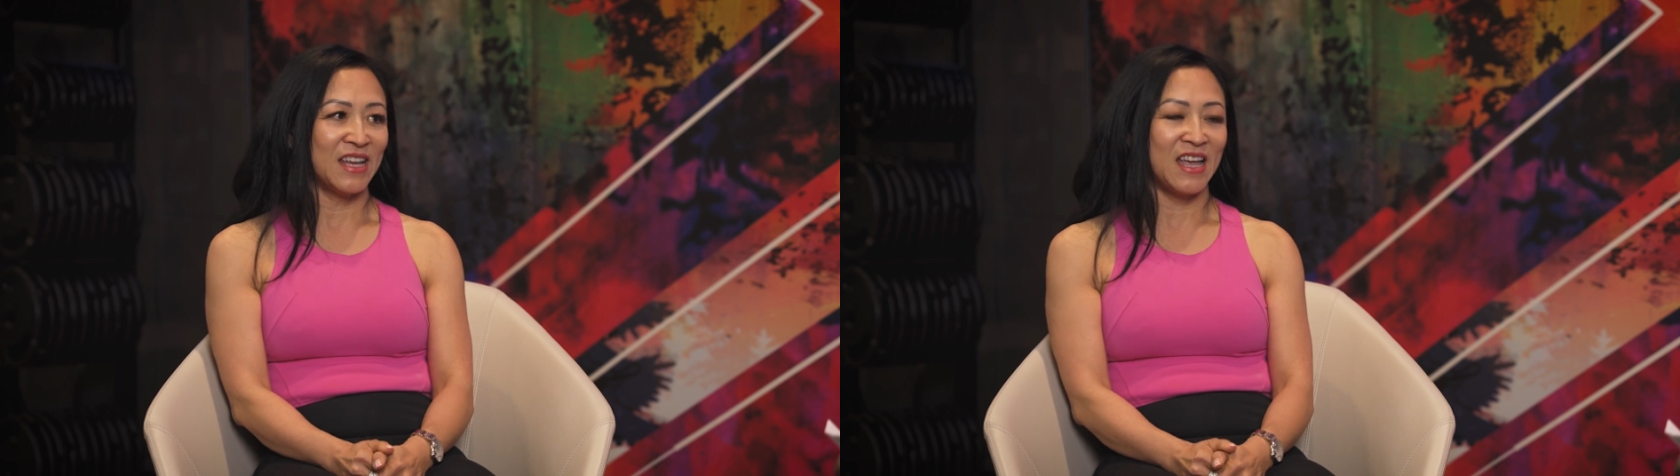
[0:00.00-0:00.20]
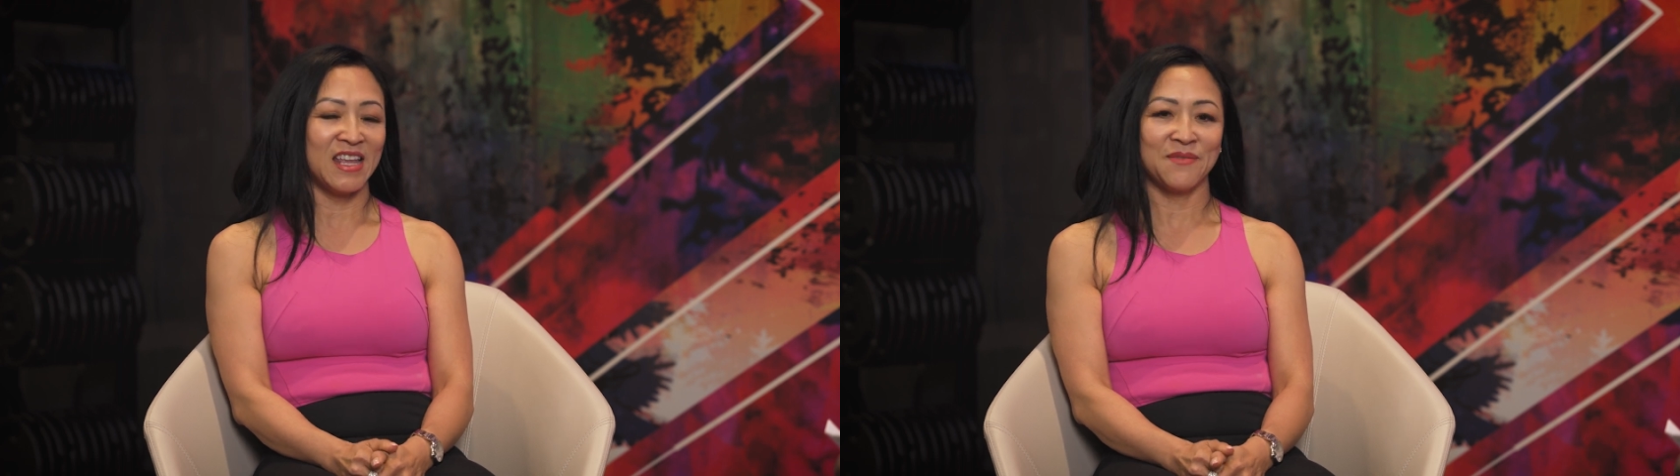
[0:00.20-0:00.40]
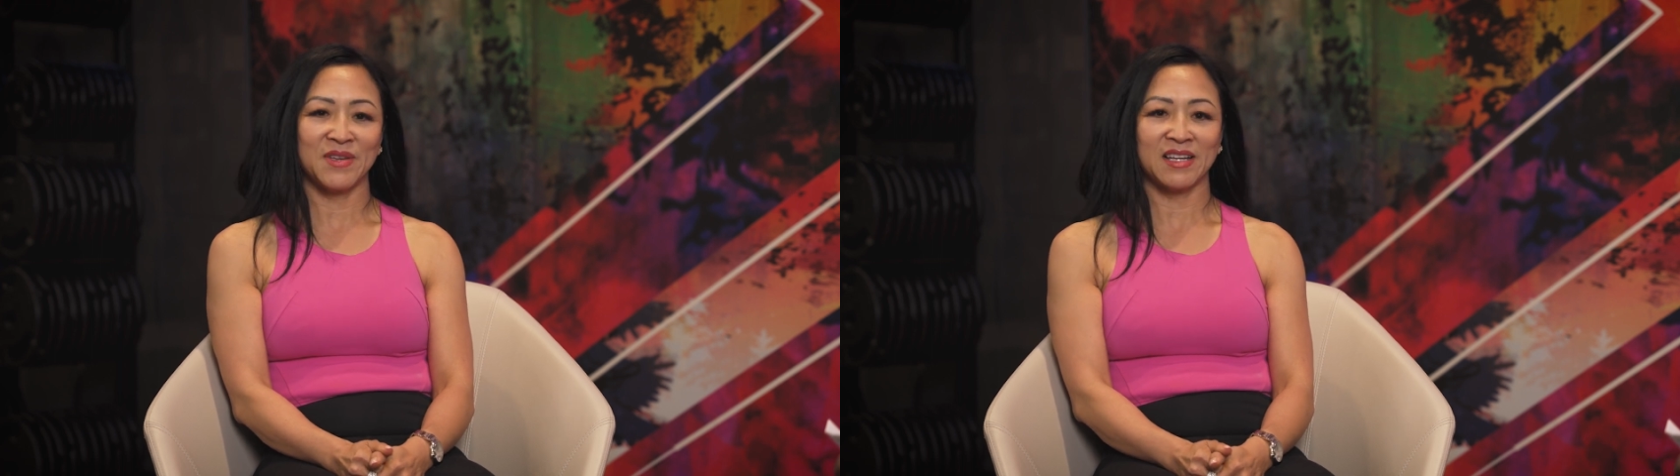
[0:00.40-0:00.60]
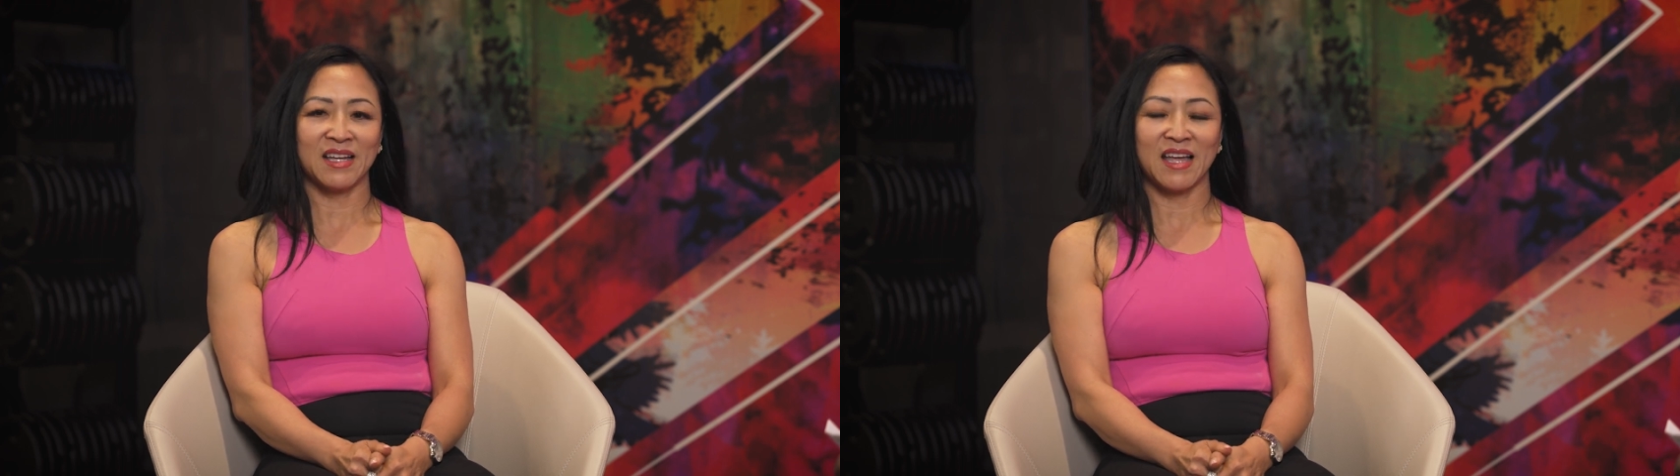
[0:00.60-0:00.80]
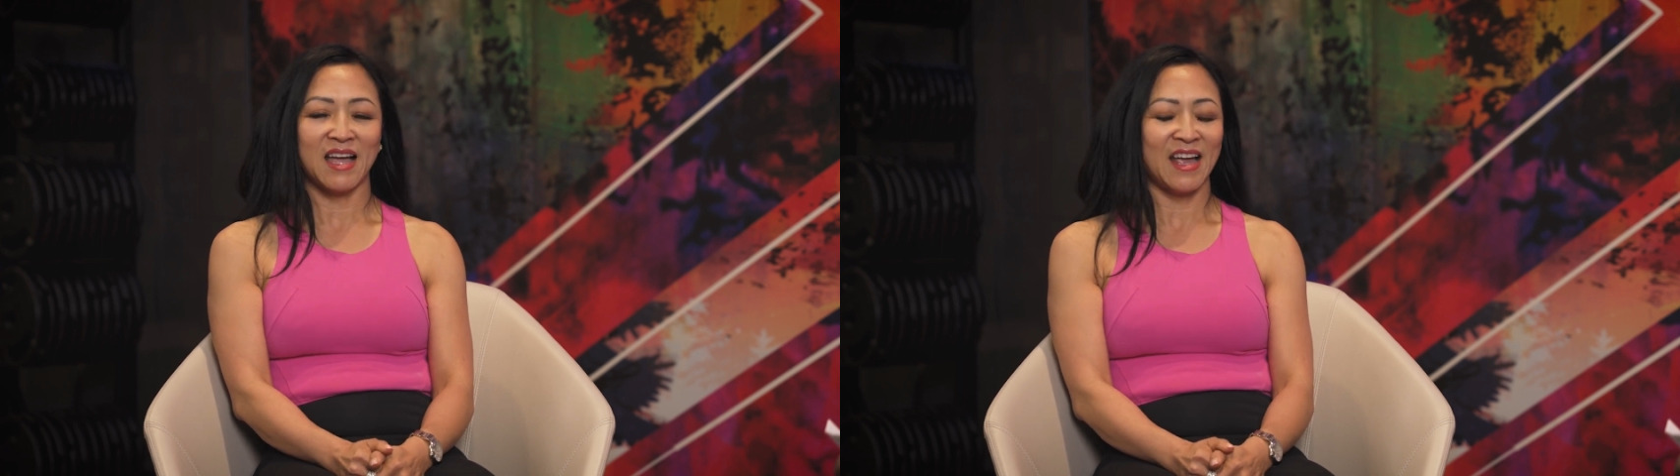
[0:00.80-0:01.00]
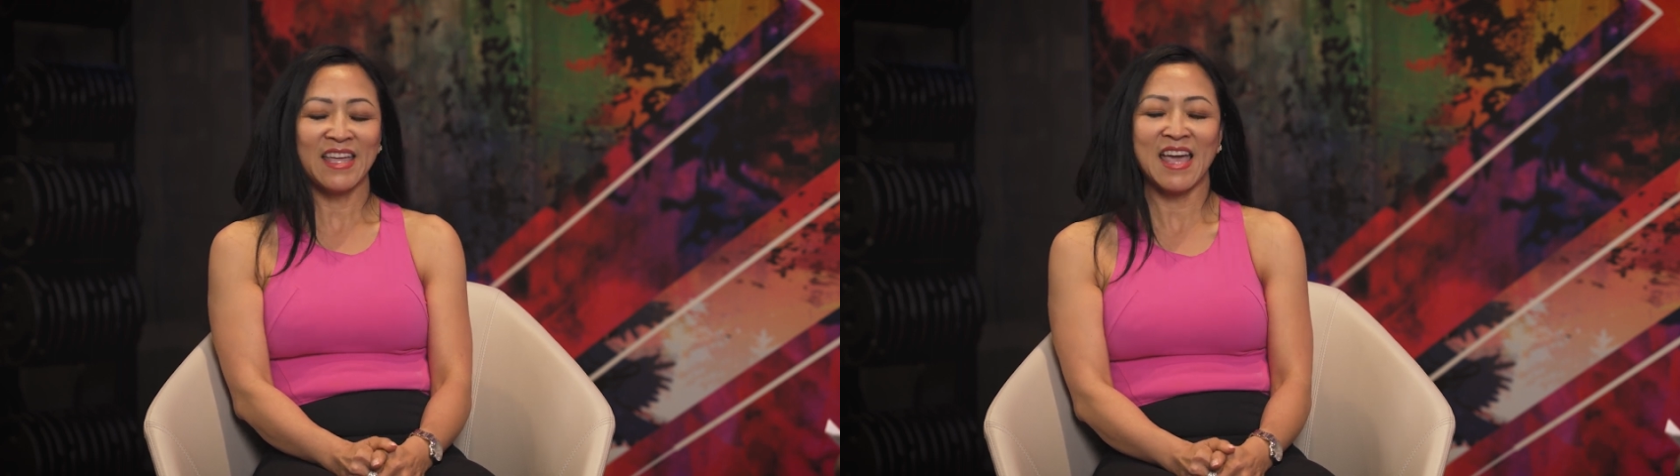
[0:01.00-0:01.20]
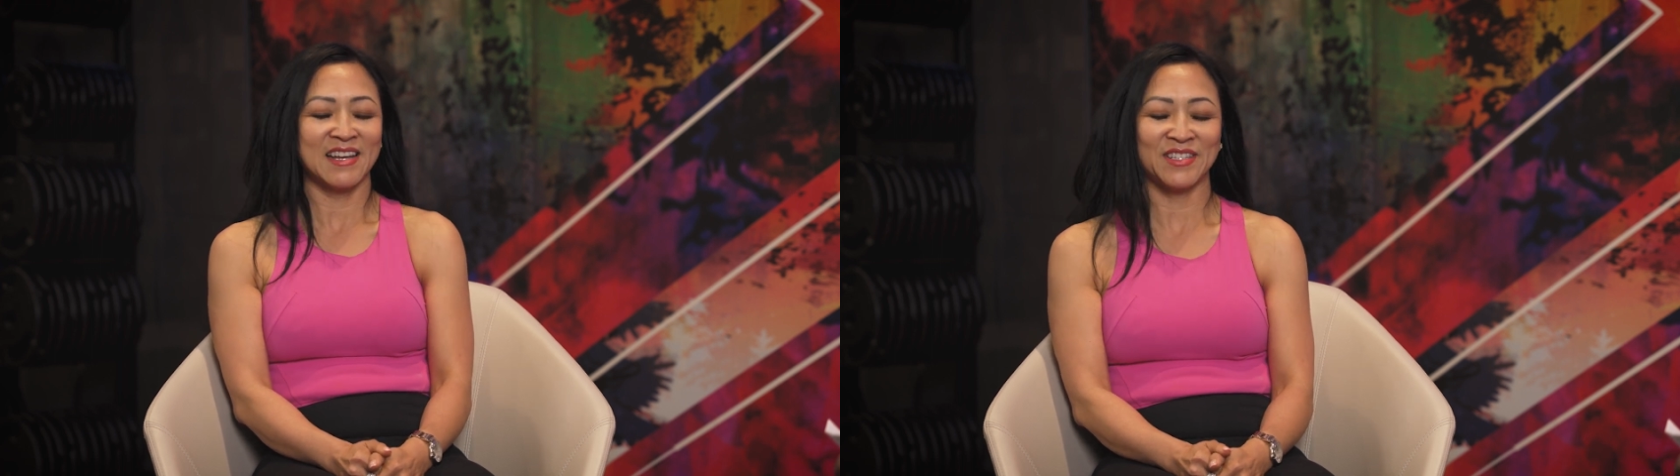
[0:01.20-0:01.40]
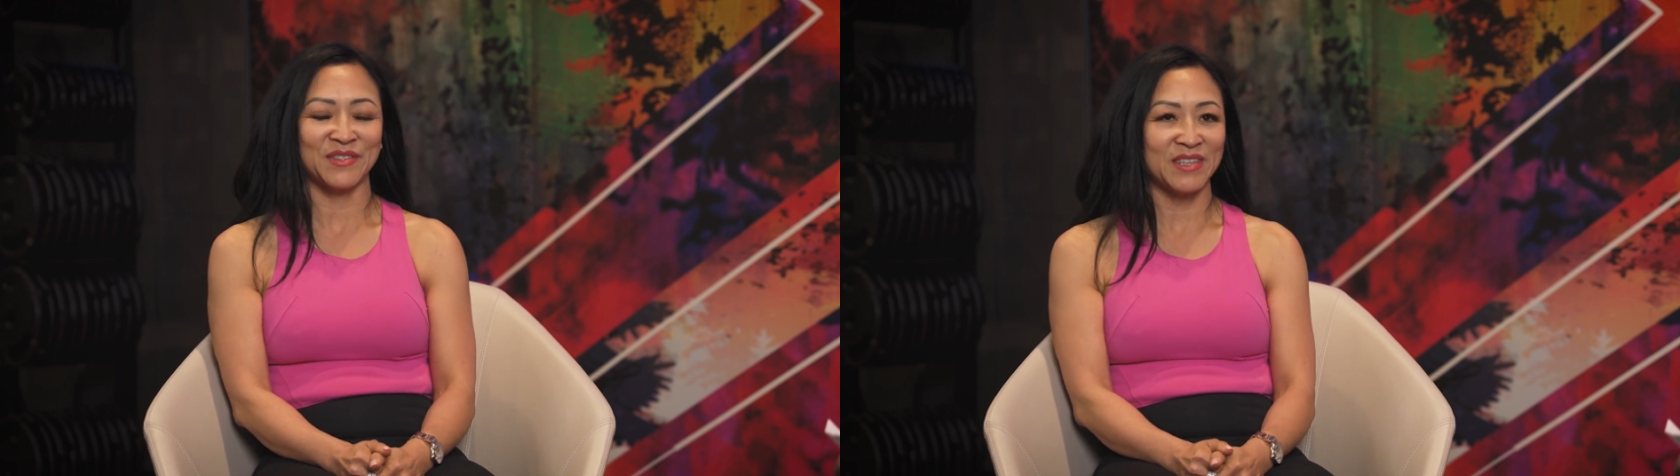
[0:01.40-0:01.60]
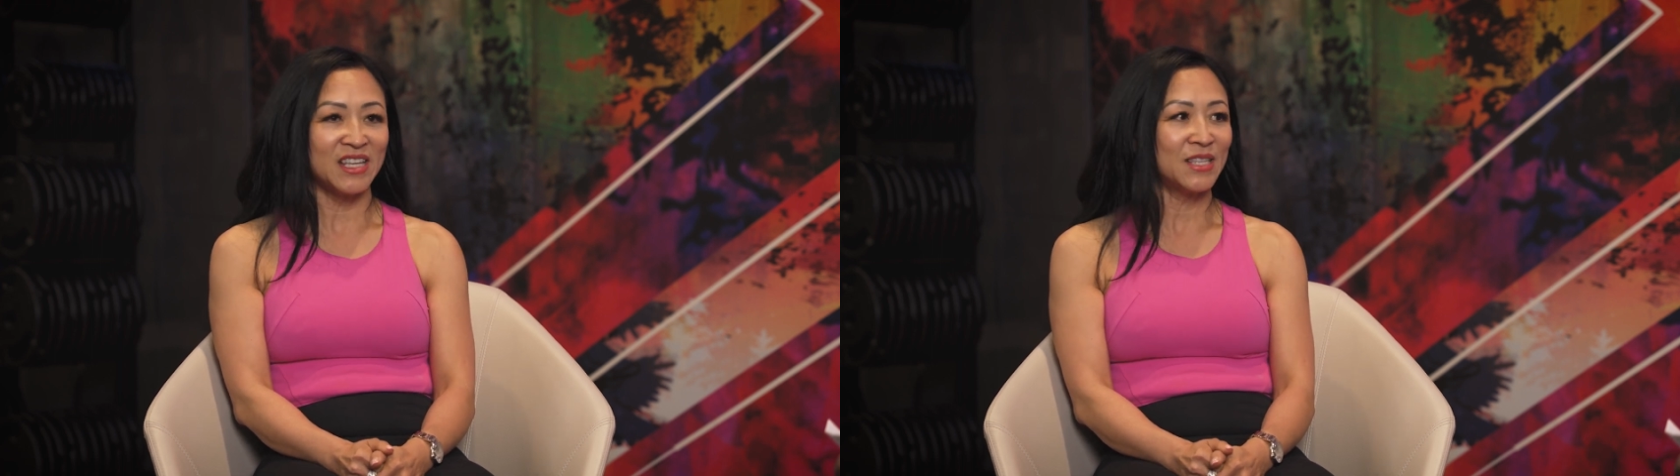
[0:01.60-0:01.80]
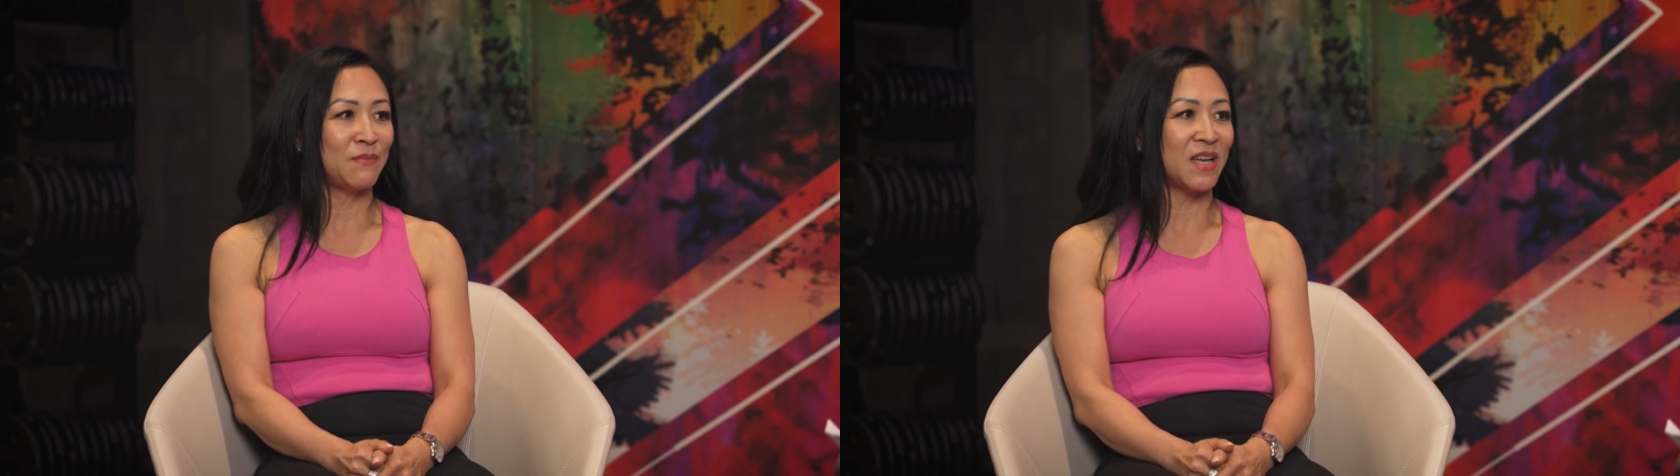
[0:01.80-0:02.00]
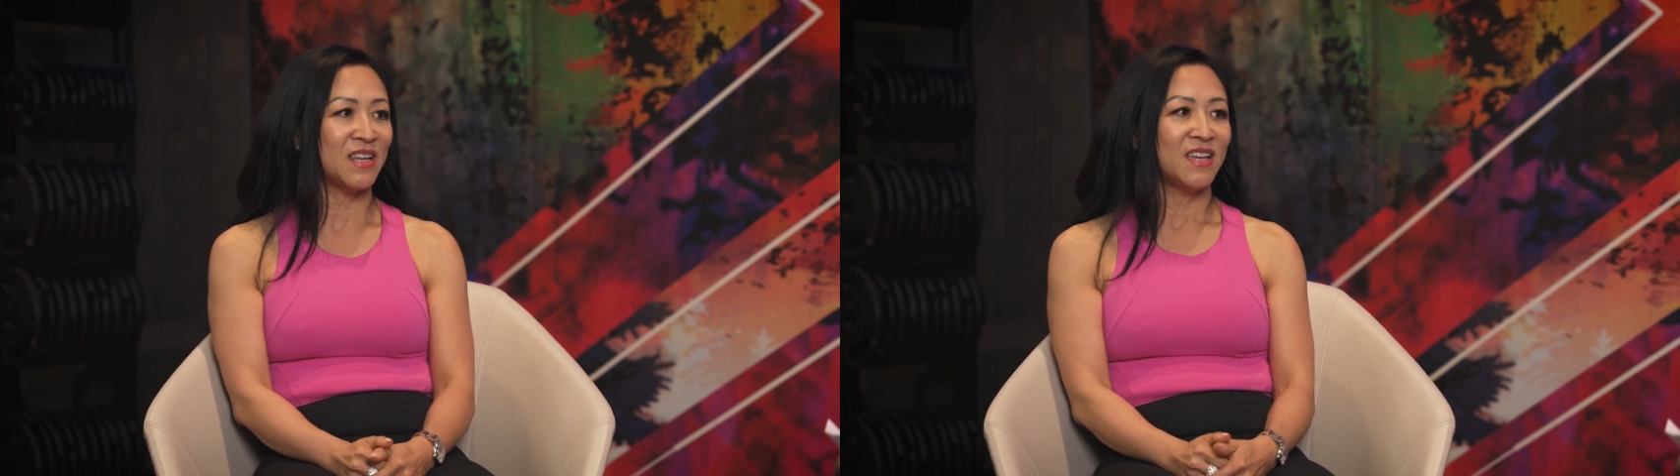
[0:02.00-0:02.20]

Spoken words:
And I'm like, I can't do this. But